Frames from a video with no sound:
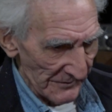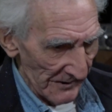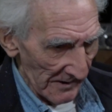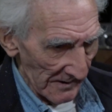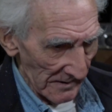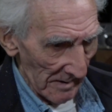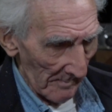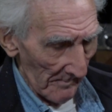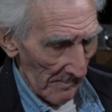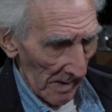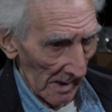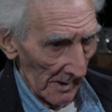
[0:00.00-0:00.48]

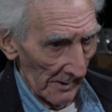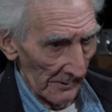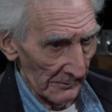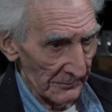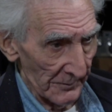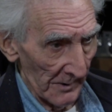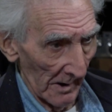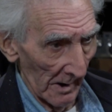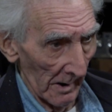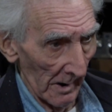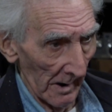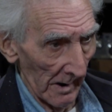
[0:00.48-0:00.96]
in the
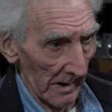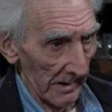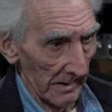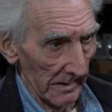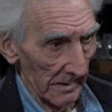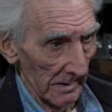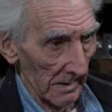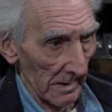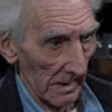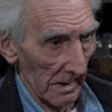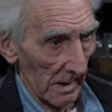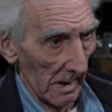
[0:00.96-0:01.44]
military,
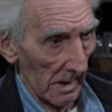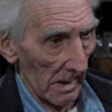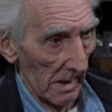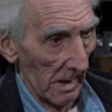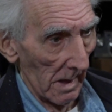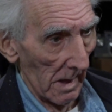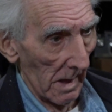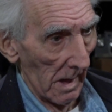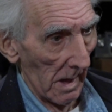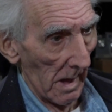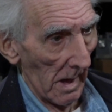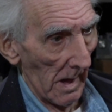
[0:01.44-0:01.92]

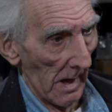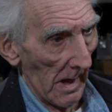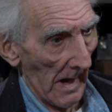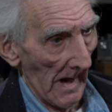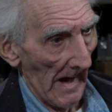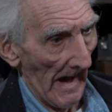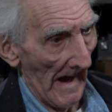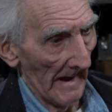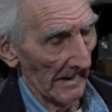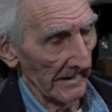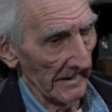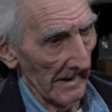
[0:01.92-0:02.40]

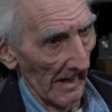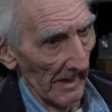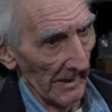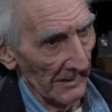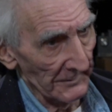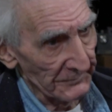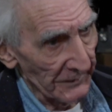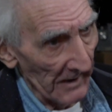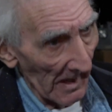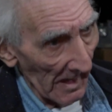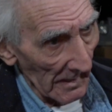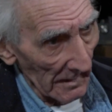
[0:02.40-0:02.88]
I got a
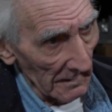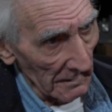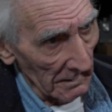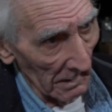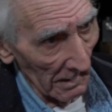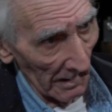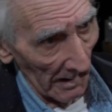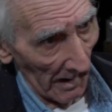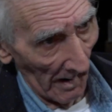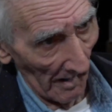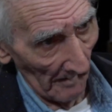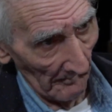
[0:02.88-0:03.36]

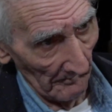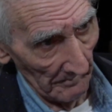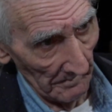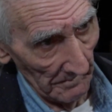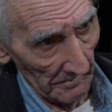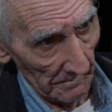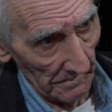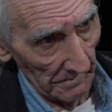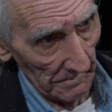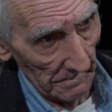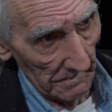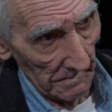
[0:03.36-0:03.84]
telegram
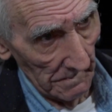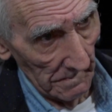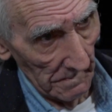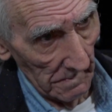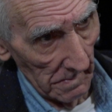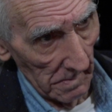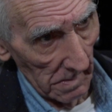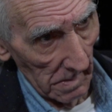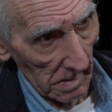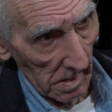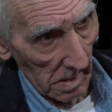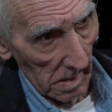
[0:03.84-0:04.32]

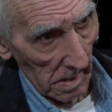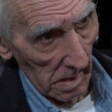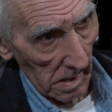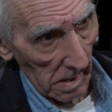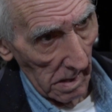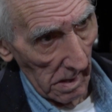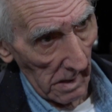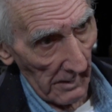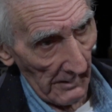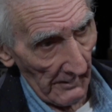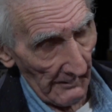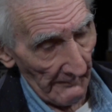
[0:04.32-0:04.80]

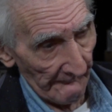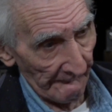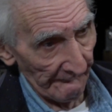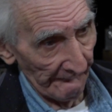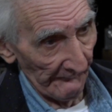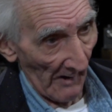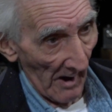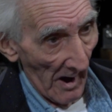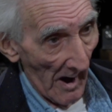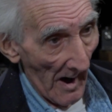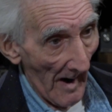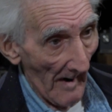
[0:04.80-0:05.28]

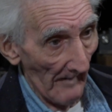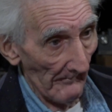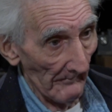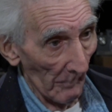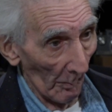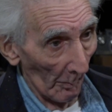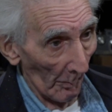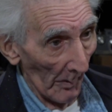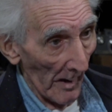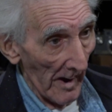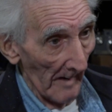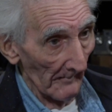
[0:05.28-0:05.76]

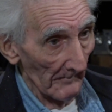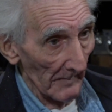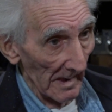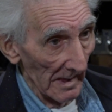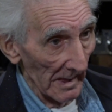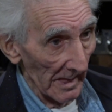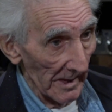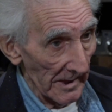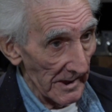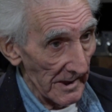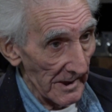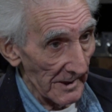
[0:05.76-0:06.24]
from Wilma
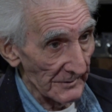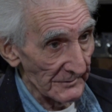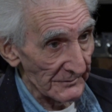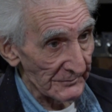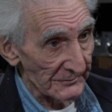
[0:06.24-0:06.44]
Lee and